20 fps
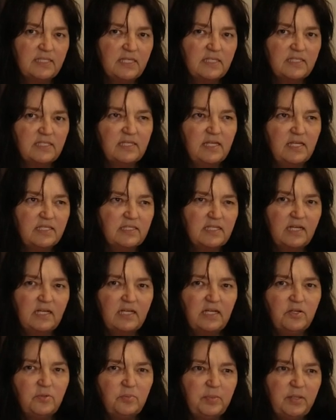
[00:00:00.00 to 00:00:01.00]
It's a
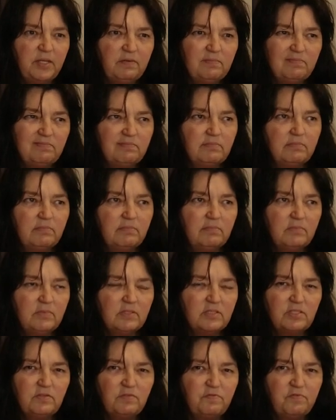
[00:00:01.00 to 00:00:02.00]
little bit, well,
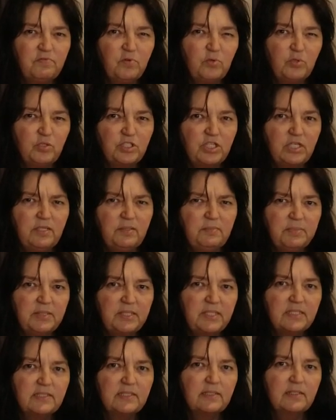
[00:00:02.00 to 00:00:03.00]
it's not fraudulent, but
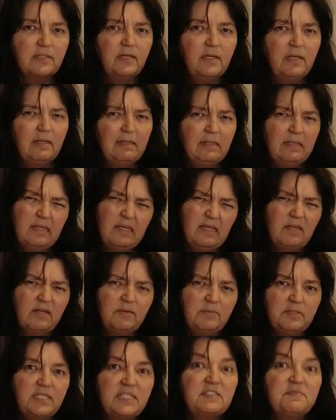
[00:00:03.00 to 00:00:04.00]
it's, you
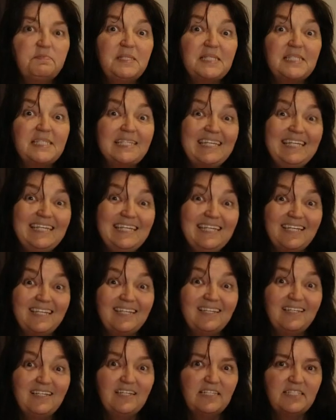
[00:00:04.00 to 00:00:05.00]
know, it's
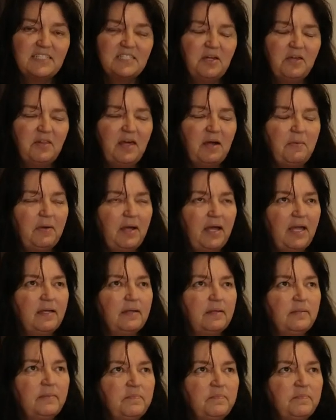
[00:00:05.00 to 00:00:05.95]
misleading. Let's go that way.